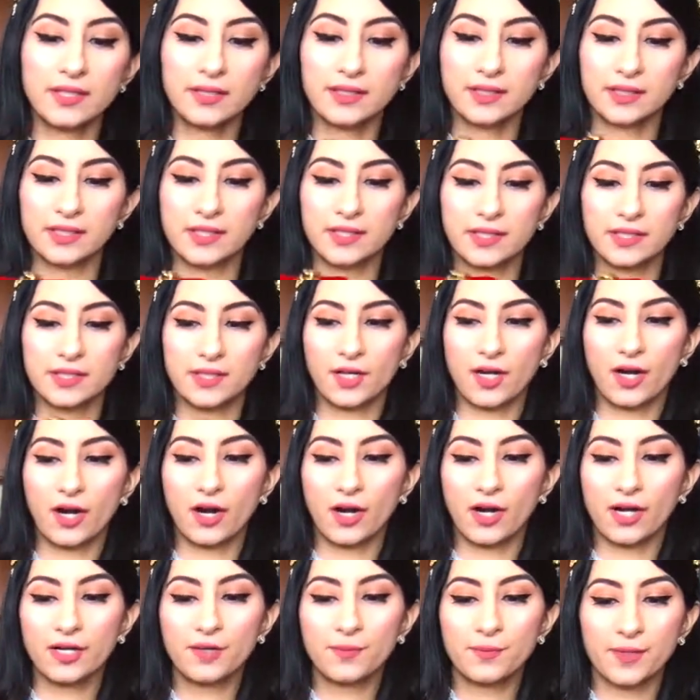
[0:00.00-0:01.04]
The
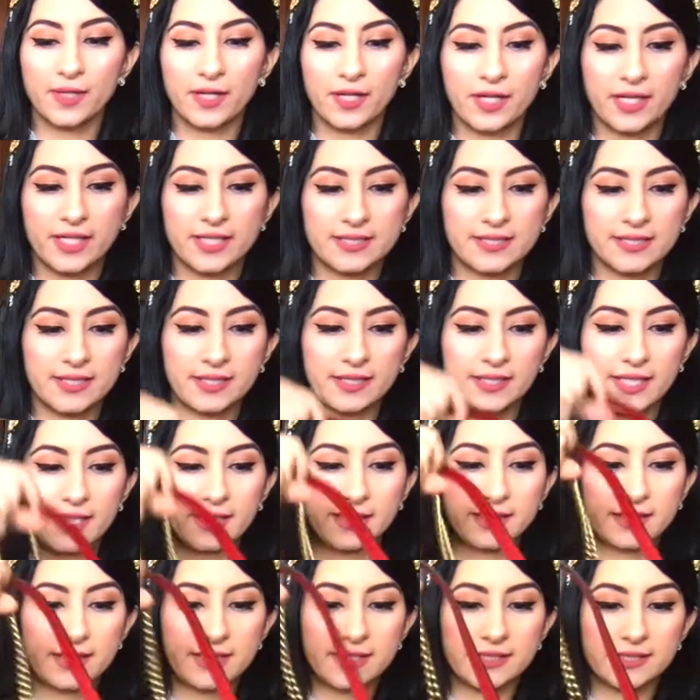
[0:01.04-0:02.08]
hardware is in like
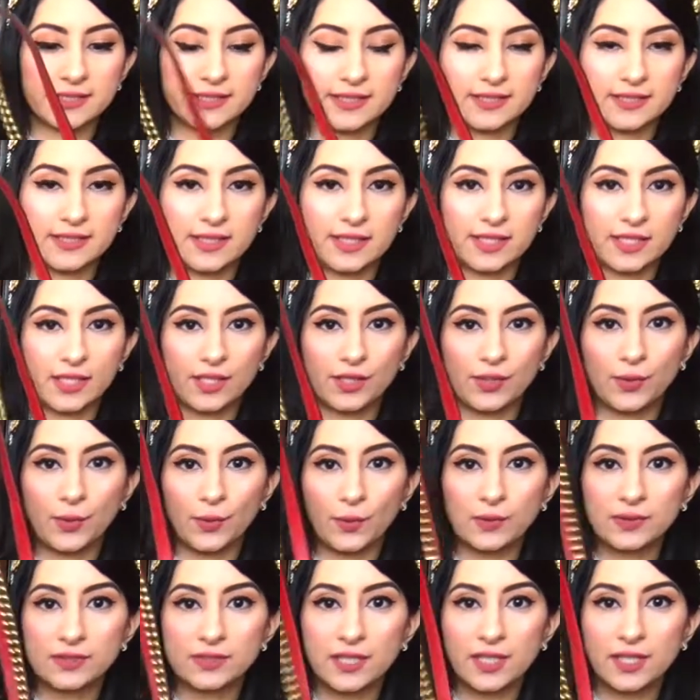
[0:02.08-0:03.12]
this
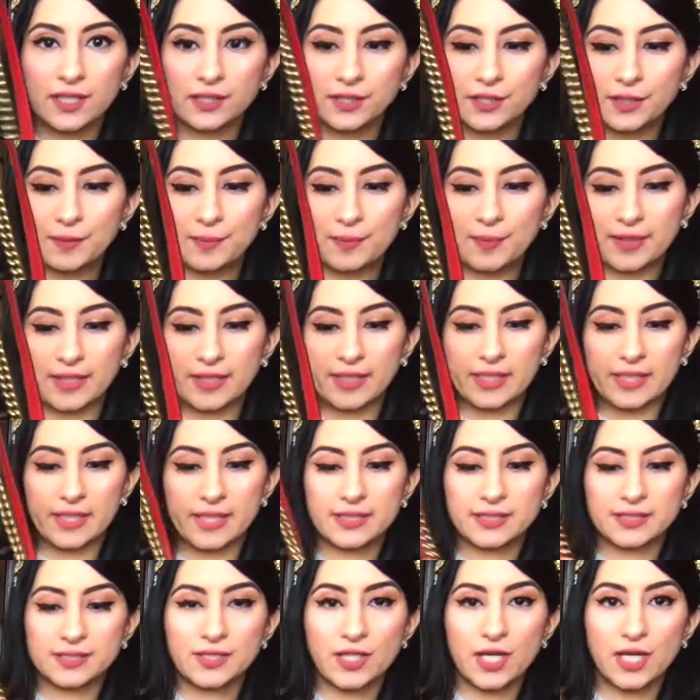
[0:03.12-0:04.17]
gold color, but
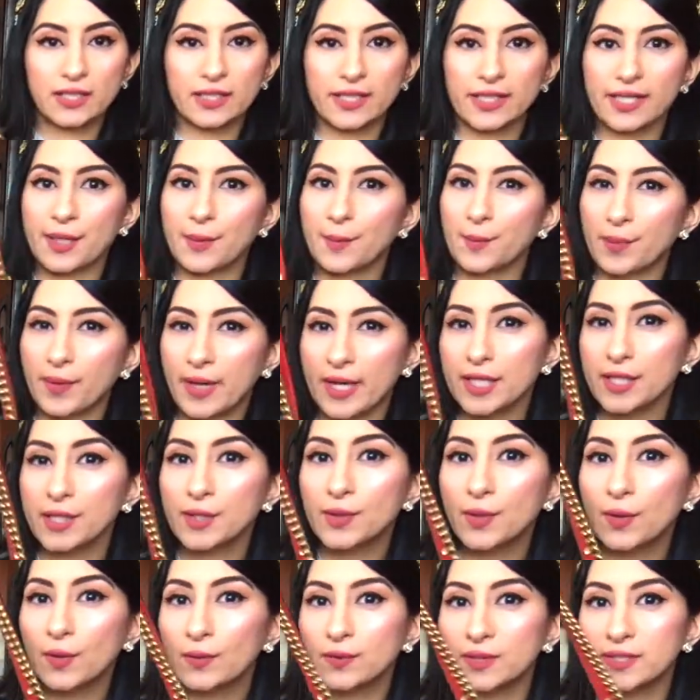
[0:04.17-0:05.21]
it's not like a bright
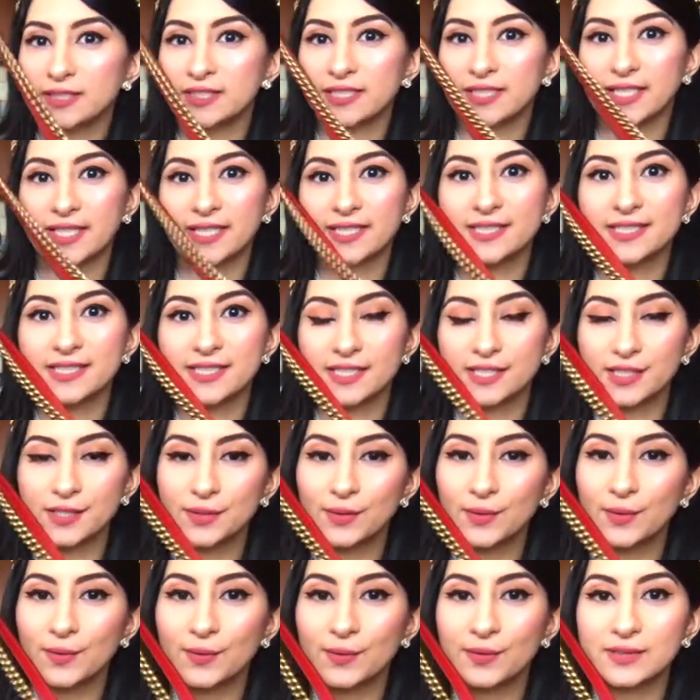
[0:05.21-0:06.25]
gold, it's an antique
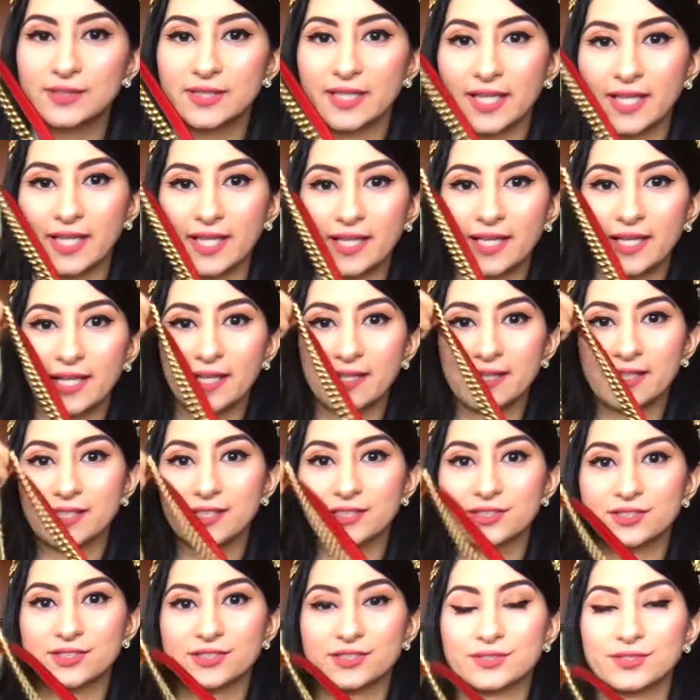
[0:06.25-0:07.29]
gold, and I think
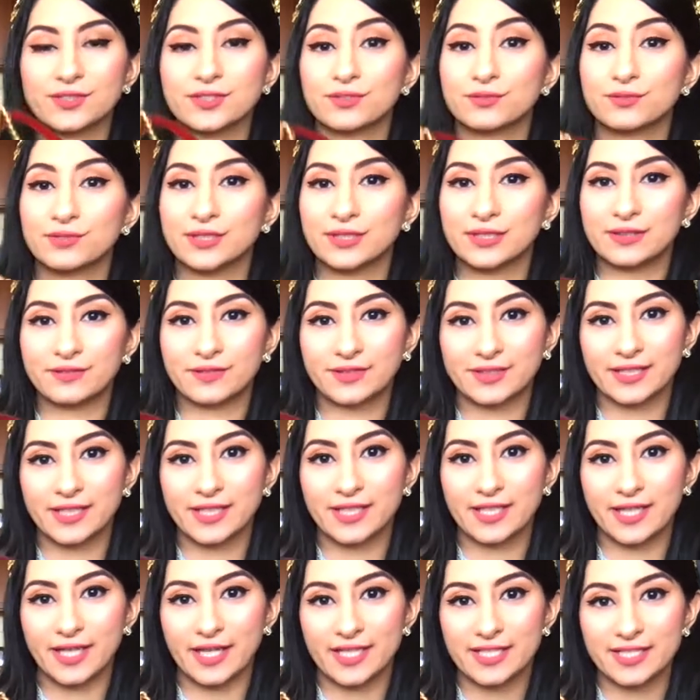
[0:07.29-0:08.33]
it just looks really, really
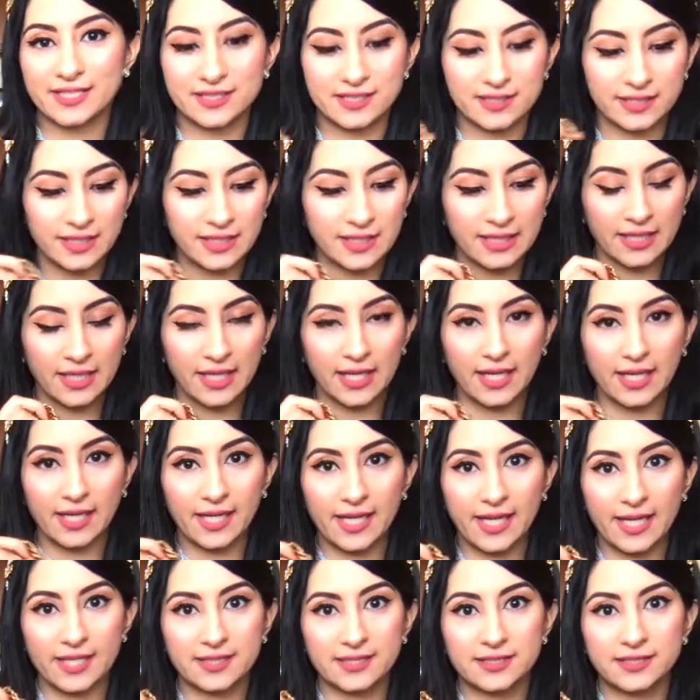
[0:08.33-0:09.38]
nice
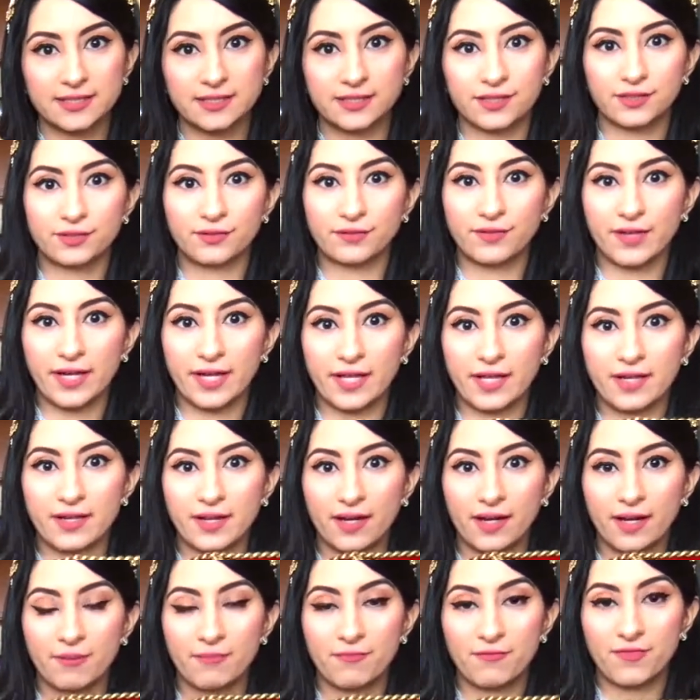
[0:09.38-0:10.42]
against the red
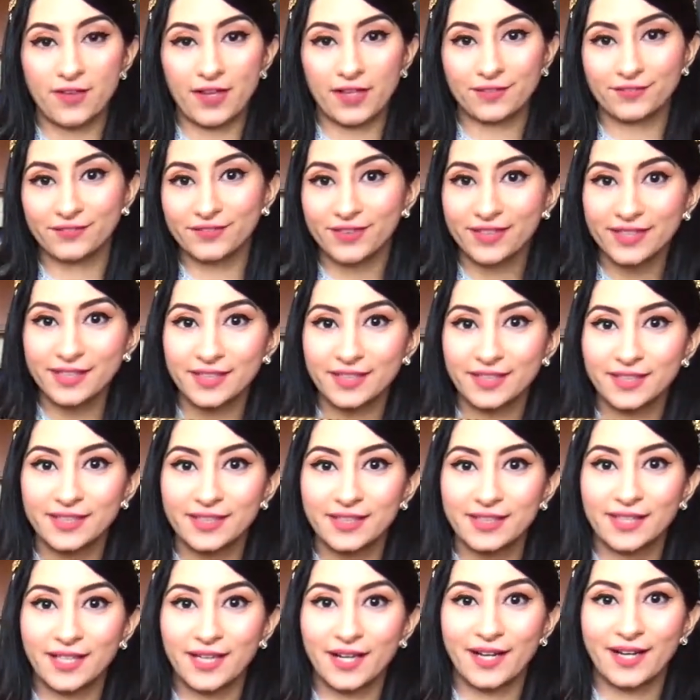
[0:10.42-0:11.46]
velvet.
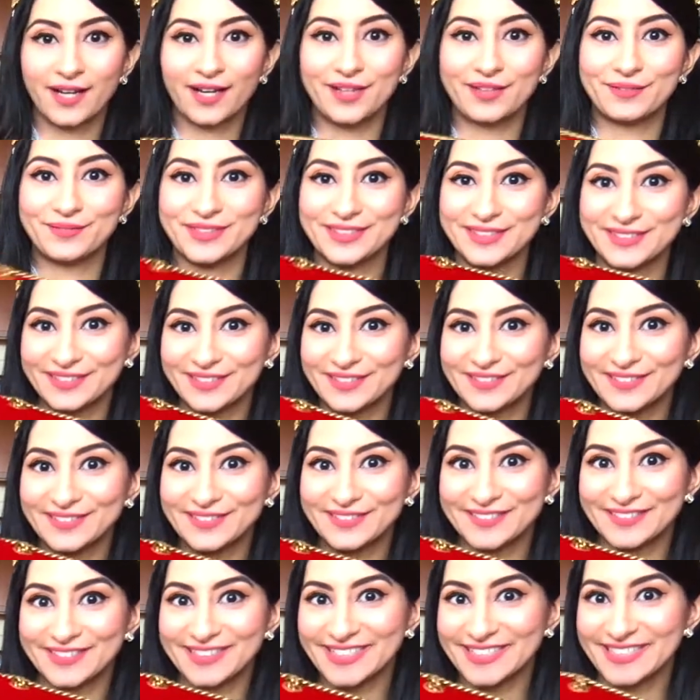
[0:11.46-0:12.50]
It's so
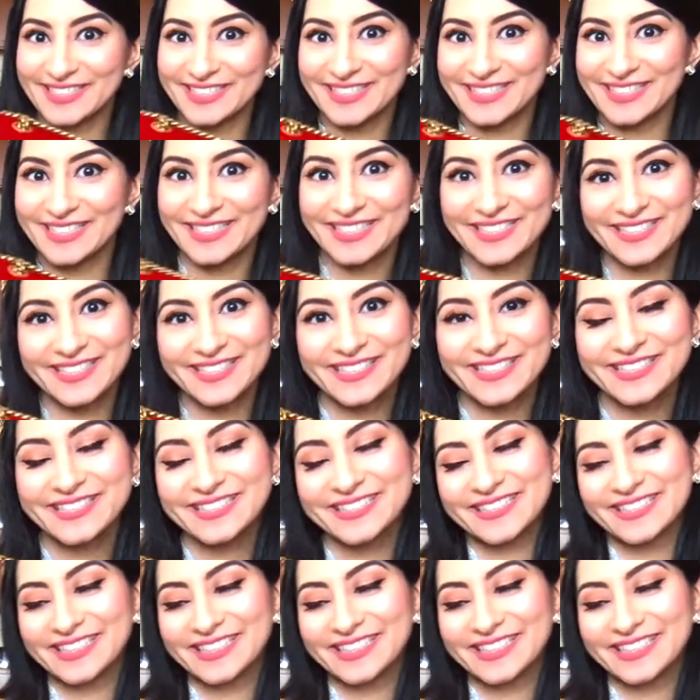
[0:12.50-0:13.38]
gorgeous.